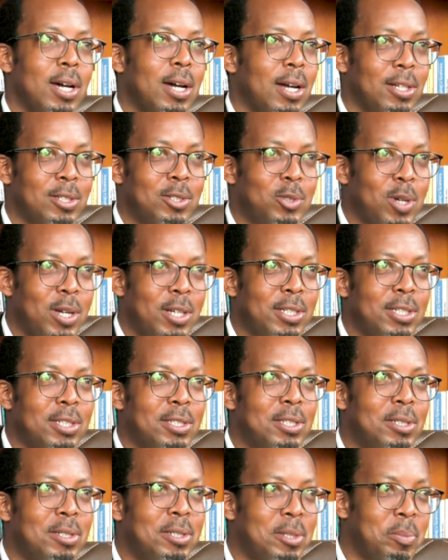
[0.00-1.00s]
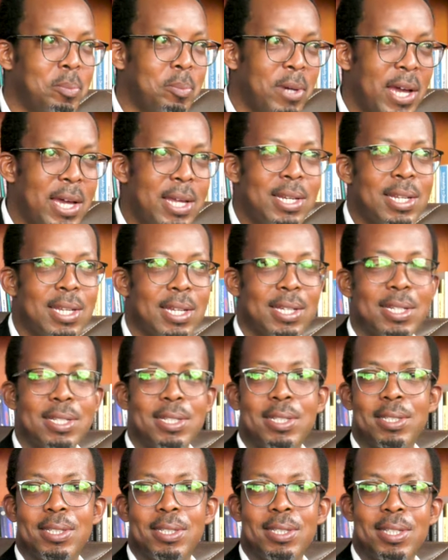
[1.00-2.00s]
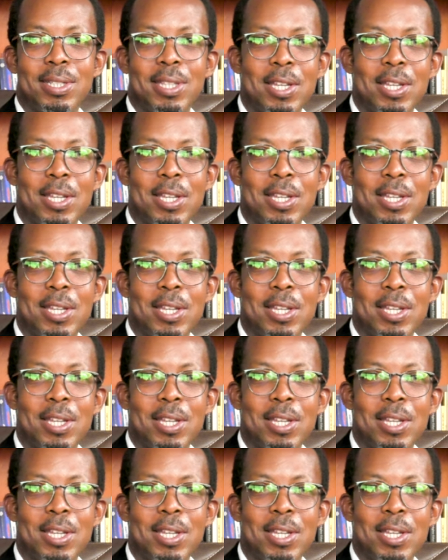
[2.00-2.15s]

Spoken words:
actually demanded.